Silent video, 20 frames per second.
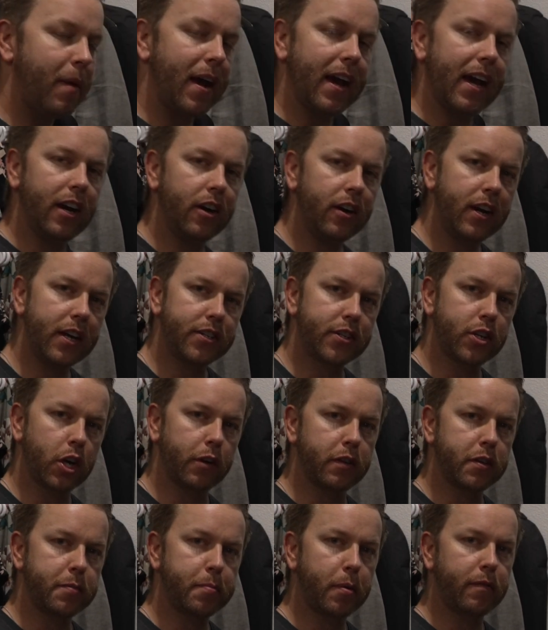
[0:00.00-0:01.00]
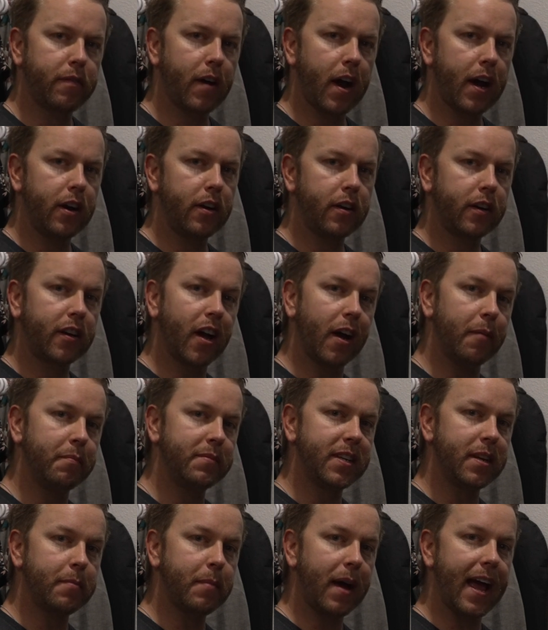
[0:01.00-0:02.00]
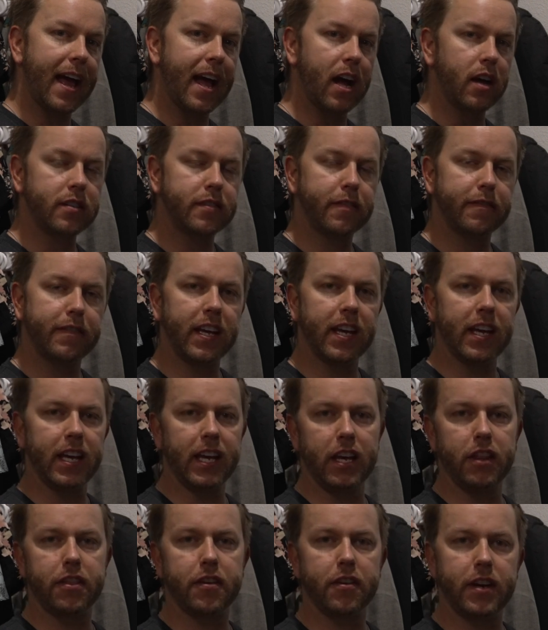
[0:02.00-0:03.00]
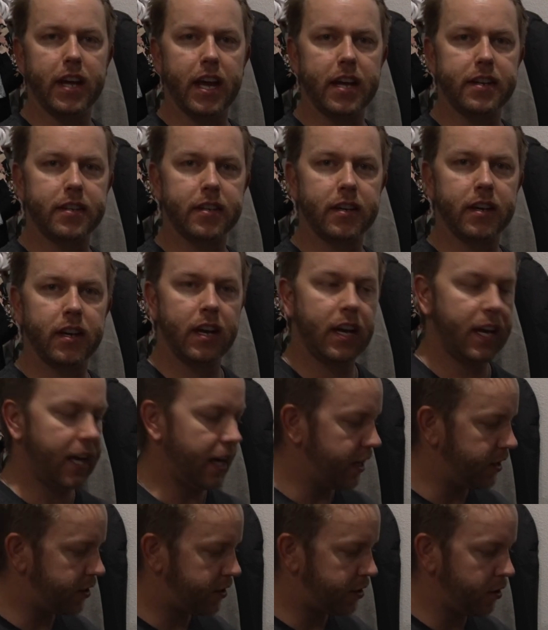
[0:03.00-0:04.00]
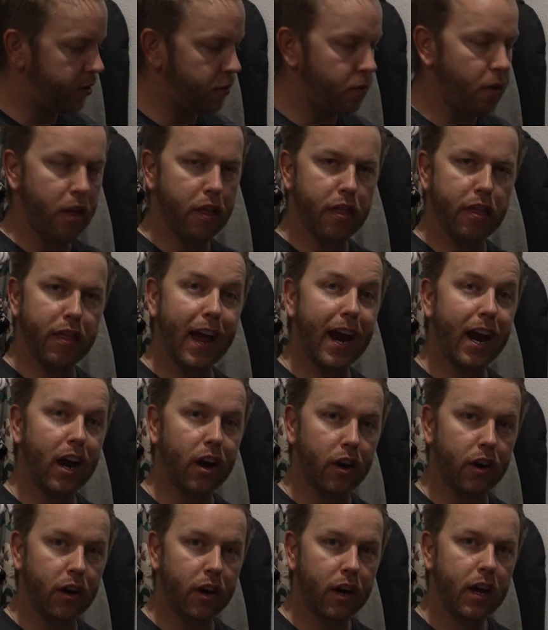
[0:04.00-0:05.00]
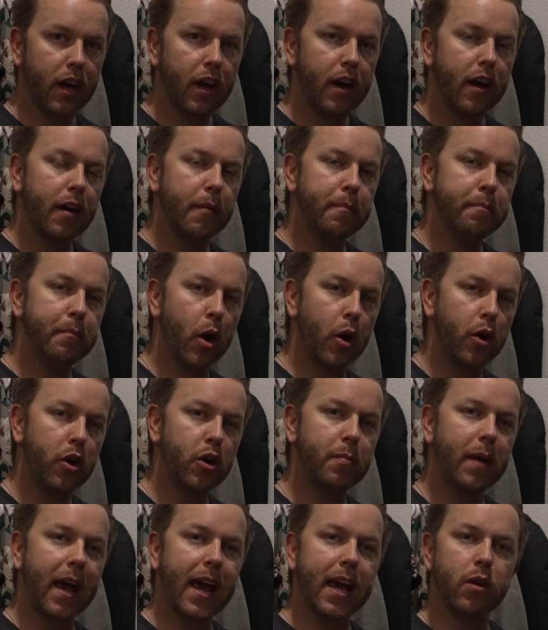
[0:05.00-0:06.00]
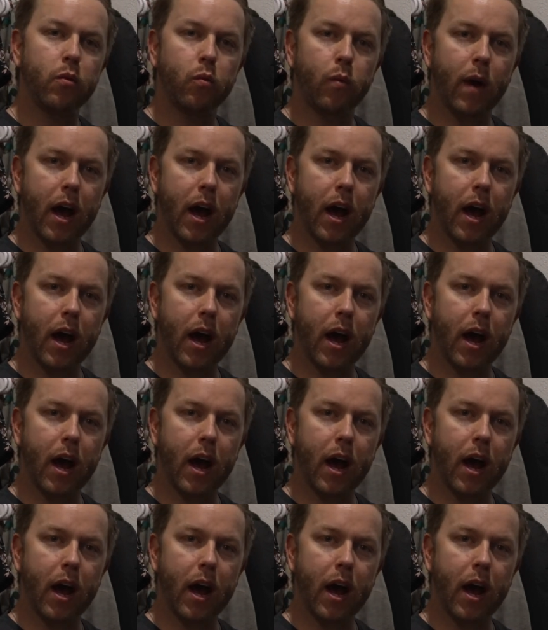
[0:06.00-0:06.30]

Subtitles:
My internet service provider comes into my house via Ethernet into their modem and